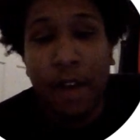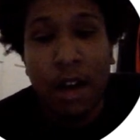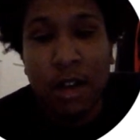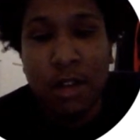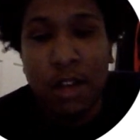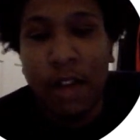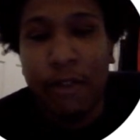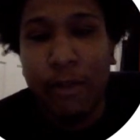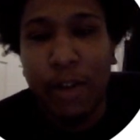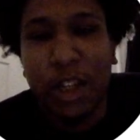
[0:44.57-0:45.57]
I've really
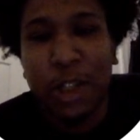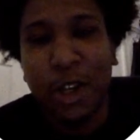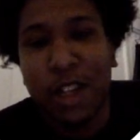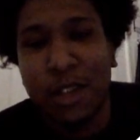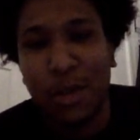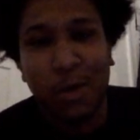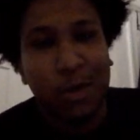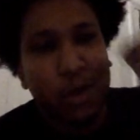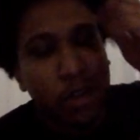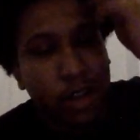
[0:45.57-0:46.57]
tried to,
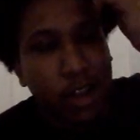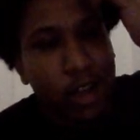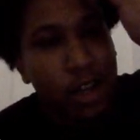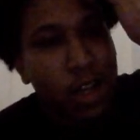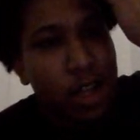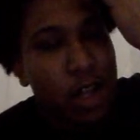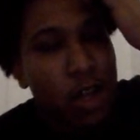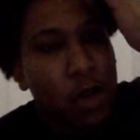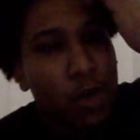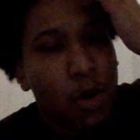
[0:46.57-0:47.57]
well,
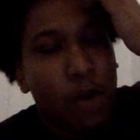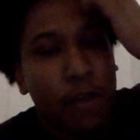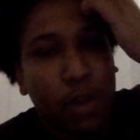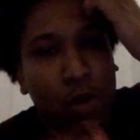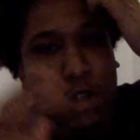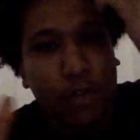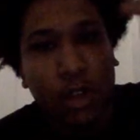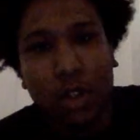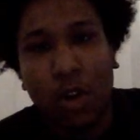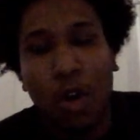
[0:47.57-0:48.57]
over the course of this
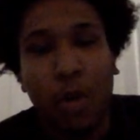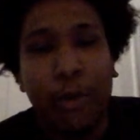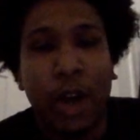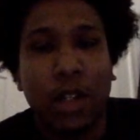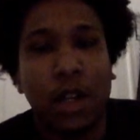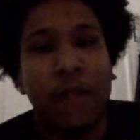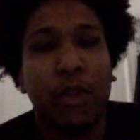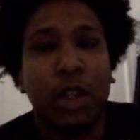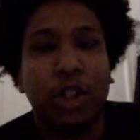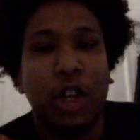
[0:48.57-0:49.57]
whole project, I've really tried
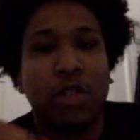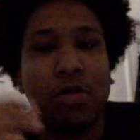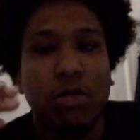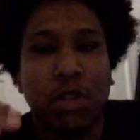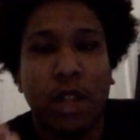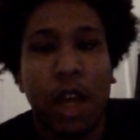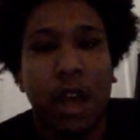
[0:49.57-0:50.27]
to understand